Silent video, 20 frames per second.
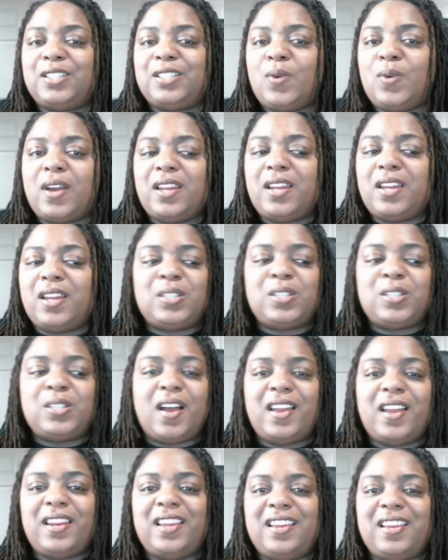
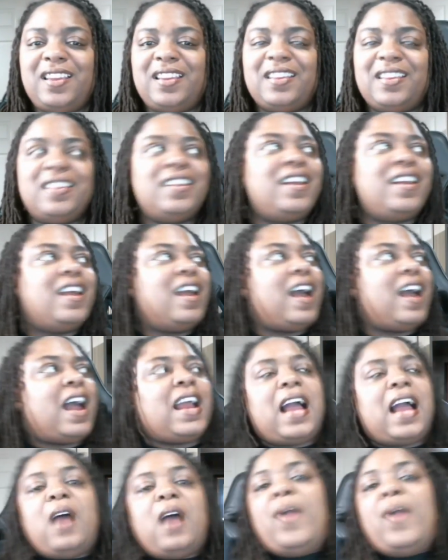2020, I
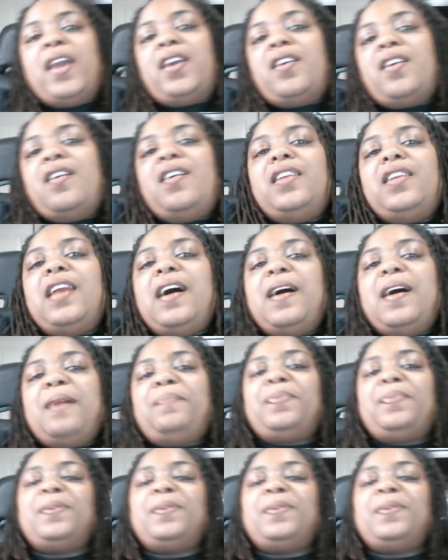got to wake y'all up.